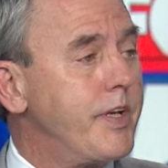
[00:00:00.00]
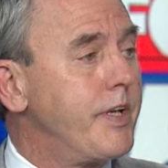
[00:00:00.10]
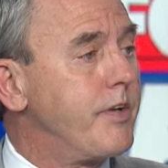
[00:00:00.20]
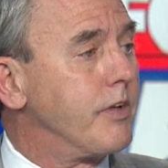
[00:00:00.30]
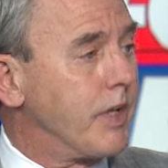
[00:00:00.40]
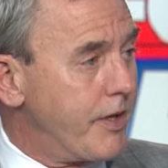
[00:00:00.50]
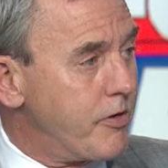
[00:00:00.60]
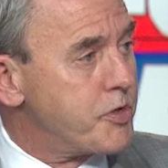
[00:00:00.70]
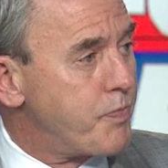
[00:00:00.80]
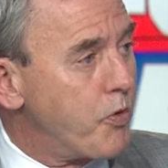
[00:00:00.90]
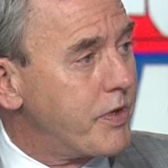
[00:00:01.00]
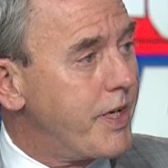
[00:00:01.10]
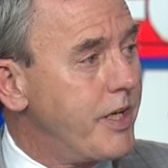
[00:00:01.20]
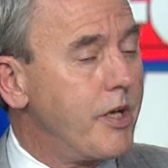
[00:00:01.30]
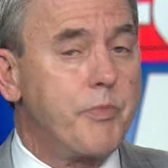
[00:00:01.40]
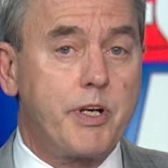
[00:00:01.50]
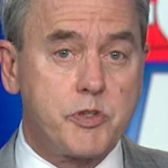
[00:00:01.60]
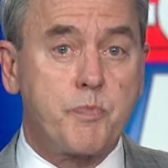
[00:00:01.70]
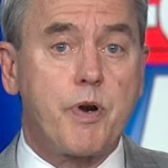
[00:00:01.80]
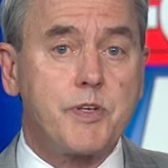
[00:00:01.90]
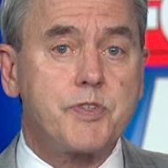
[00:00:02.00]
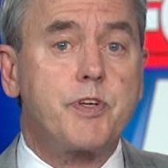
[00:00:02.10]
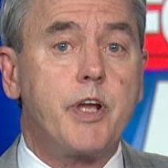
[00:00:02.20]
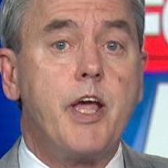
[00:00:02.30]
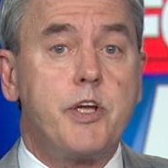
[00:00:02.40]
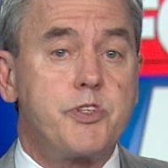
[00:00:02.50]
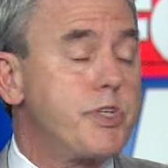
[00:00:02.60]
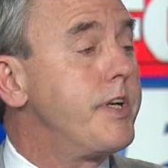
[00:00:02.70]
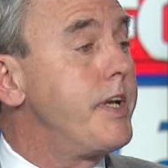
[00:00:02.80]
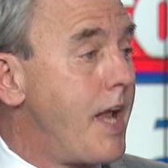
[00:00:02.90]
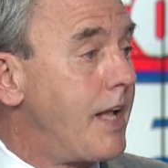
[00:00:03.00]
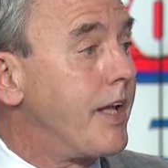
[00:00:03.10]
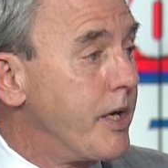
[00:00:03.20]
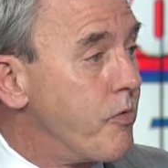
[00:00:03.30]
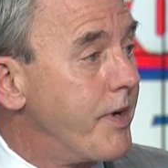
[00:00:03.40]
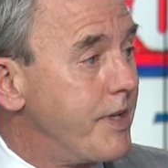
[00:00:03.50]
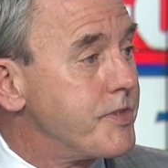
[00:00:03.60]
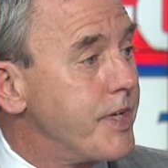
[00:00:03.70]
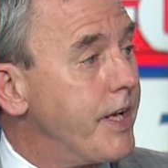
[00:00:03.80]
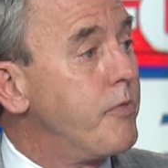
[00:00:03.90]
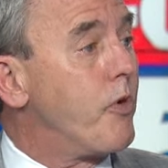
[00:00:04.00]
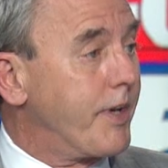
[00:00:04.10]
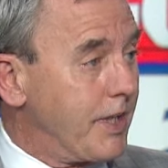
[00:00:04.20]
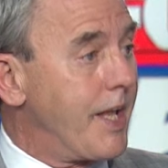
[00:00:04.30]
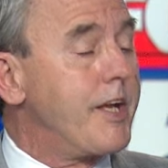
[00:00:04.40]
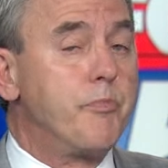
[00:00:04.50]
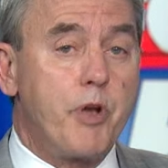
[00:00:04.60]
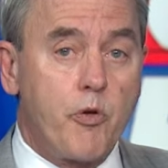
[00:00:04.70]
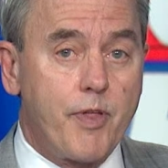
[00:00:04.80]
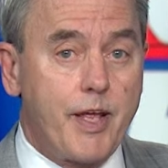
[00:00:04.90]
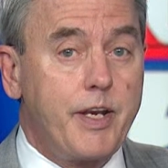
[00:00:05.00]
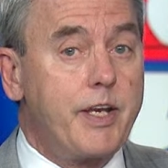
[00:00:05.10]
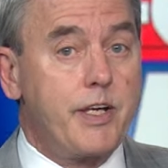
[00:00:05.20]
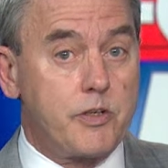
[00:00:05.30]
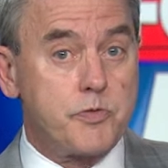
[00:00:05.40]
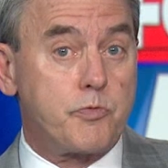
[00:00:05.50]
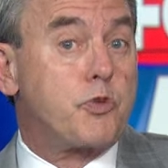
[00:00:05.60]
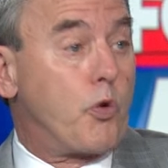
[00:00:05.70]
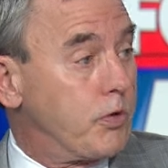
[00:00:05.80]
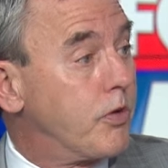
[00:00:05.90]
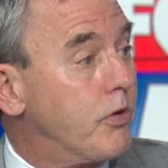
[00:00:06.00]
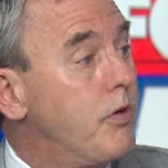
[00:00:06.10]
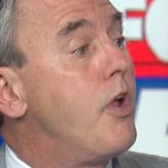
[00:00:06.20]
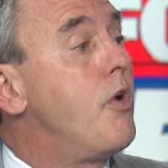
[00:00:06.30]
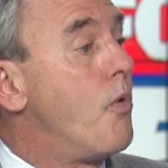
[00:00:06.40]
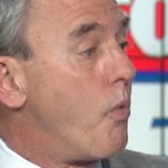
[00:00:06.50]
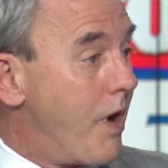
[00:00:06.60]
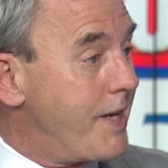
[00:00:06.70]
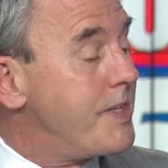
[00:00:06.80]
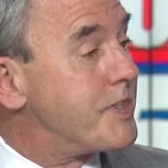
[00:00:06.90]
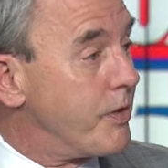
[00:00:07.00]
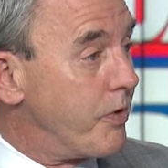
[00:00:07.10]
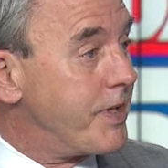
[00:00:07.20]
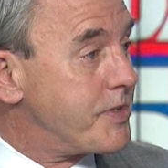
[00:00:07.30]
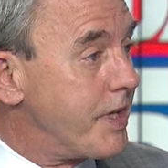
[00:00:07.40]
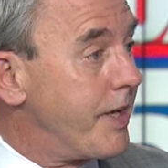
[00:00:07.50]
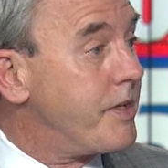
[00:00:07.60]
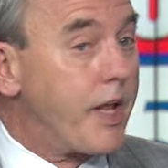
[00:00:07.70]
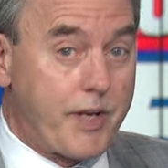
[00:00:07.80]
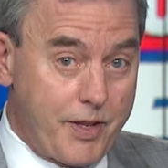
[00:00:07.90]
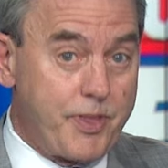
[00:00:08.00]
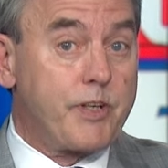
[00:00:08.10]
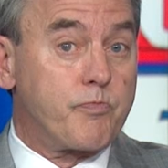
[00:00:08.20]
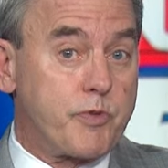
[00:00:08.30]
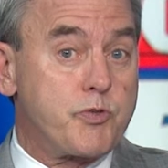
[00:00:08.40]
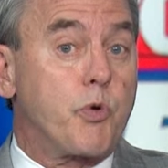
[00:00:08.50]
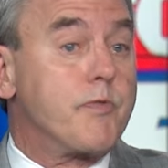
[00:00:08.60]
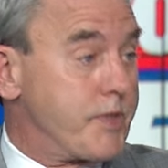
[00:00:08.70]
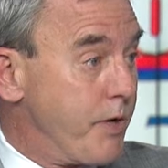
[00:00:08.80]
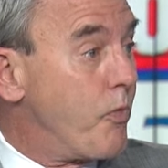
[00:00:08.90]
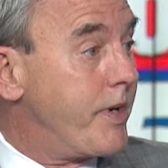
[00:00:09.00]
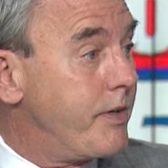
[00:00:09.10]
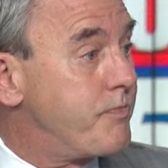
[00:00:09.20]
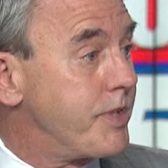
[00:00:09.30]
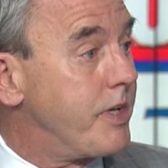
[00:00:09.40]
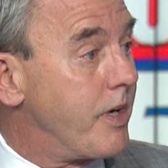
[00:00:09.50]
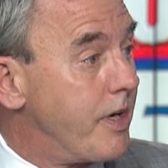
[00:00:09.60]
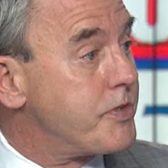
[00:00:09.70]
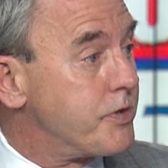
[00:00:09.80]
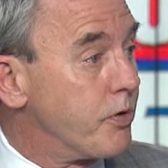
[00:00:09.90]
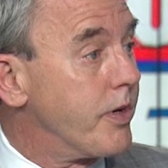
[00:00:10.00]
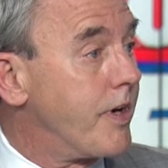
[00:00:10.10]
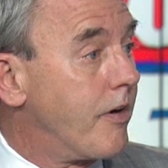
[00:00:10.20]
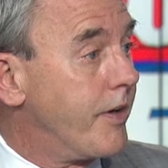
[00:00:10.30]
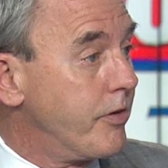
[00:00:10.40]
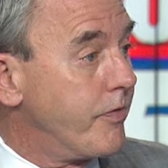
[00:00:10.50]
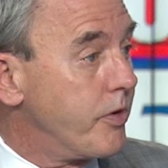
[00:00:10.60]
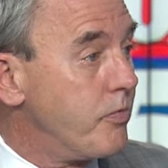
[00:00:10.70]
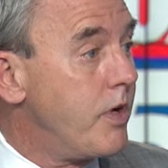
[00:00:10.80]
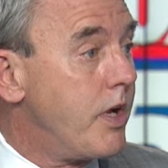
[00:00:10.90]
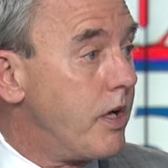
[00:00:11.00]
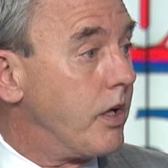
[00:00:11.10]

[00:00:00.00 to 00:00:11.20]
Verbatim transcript: then later spoke to him and expressed that she did not like what he had said and wanted to let him know that, and he told her why he said what he said, and I think sort of said what he said to us during our interview, right,